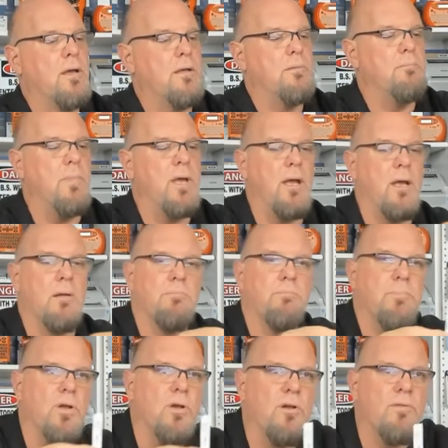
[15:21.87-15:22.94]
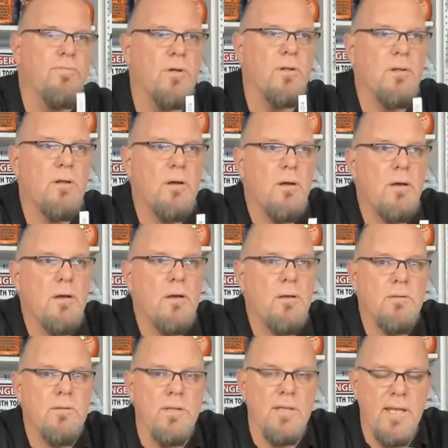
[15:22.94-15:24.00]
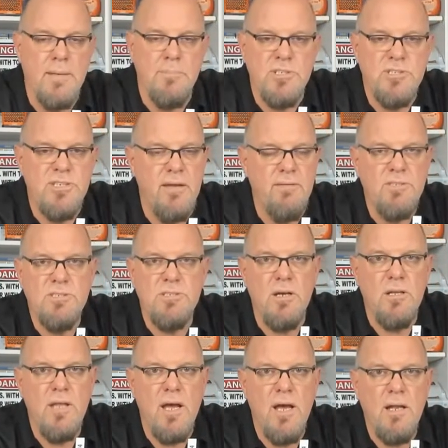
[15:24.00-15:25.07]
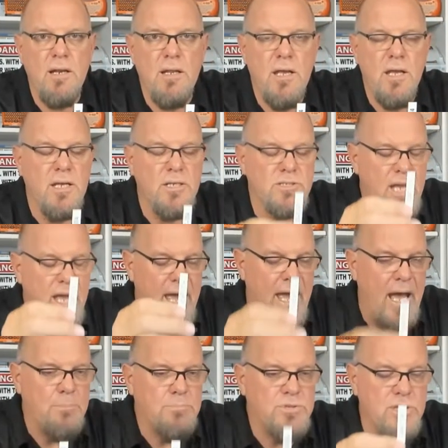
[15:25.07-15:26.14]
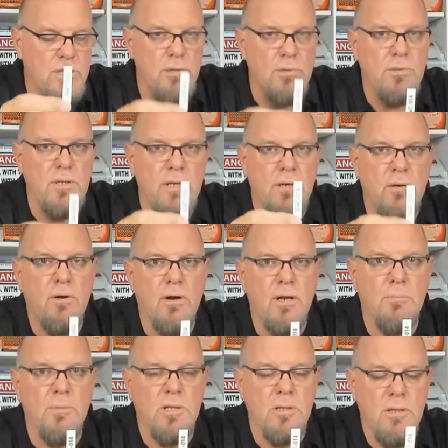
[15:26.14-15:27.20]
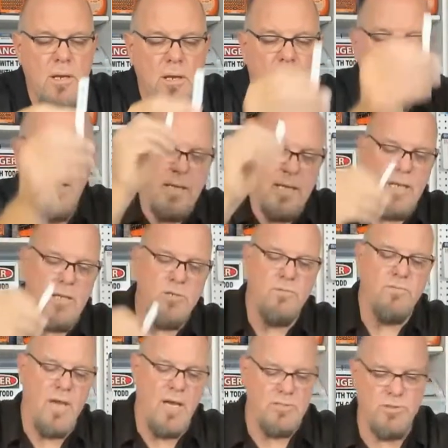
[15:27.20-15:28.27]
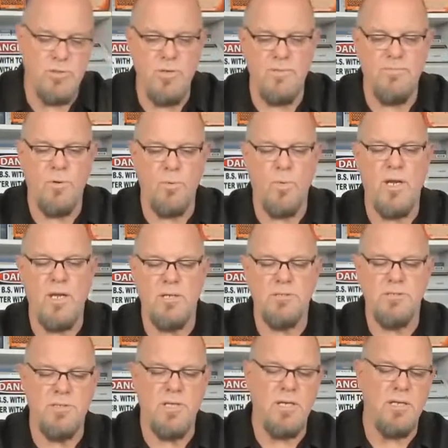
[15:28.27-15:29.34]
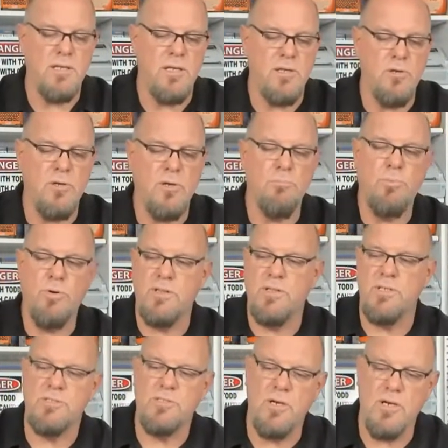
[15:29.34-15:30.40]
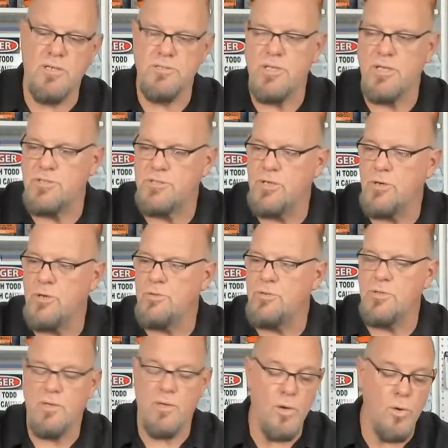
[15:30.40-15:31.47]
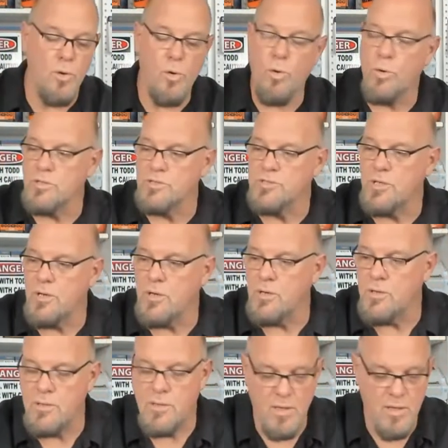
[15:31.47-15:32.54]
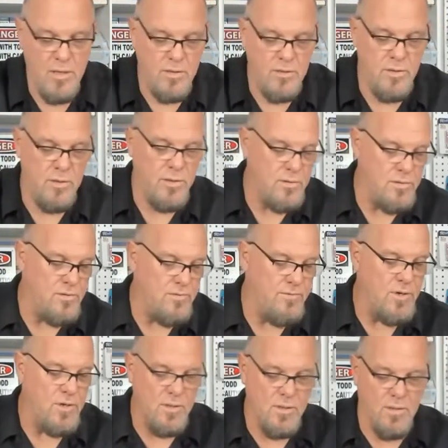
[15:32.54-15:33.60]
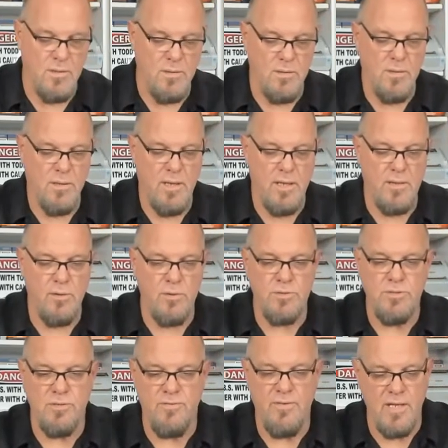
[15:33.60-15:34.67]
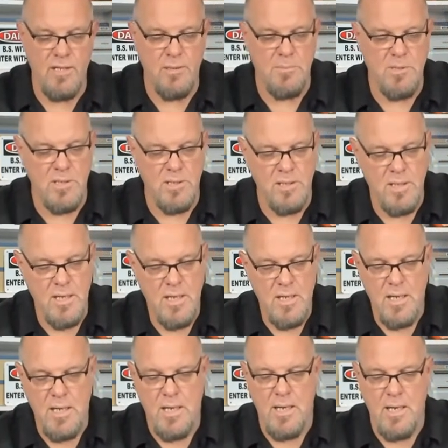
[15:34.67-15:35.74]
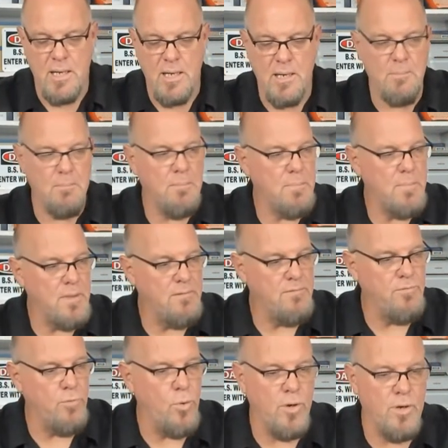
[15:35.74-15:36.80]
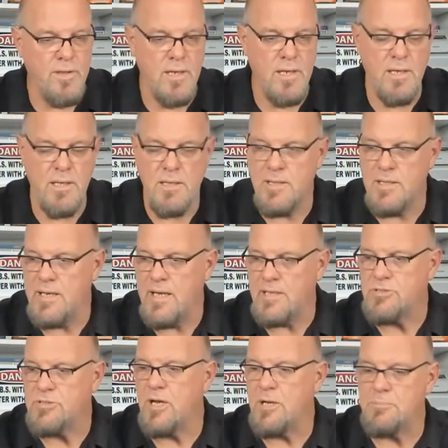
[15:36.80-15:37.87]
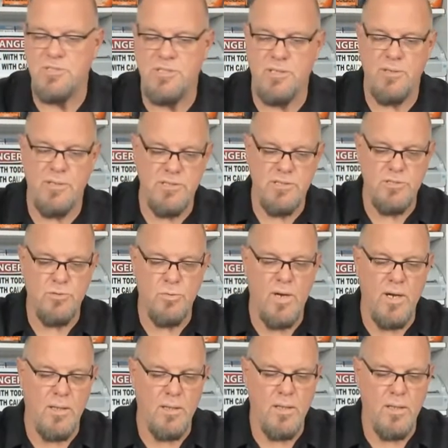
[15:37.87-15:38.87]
Man, beautiful. The labor savings on that is absolutely incredible. And again, you've got two different ways that you can put this on. As I showed, you can go horizontal, you can do vertical, and those are available for the desktop series as well.